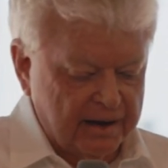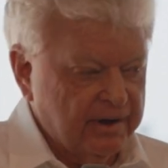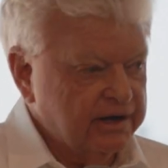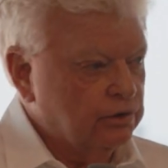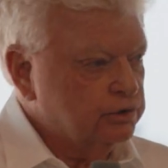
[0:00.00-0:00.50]

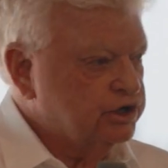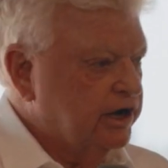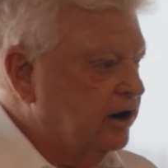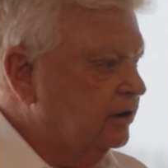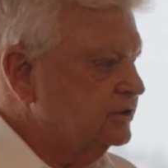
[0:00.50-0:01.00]
make all
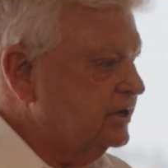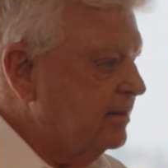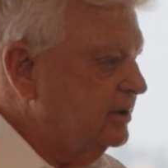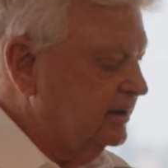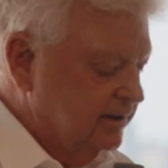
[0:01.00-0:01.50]
shareholders
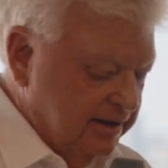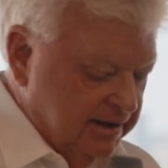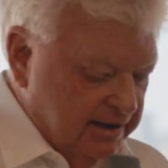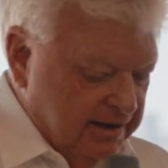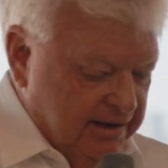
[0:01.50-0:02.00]
happy.
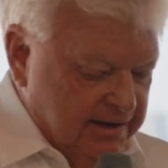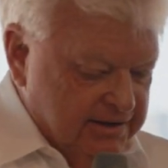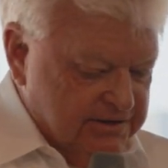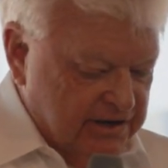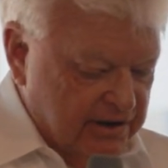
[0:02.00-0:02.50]

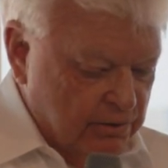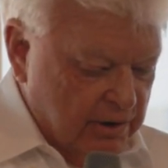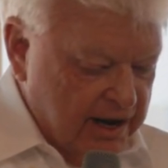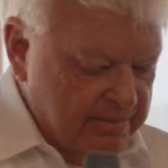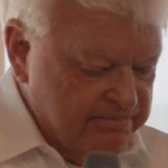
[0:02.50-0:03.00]

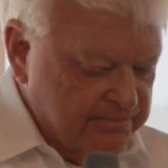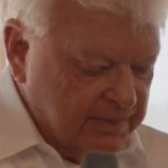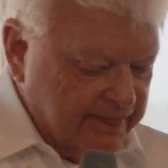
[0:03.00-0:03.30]
So,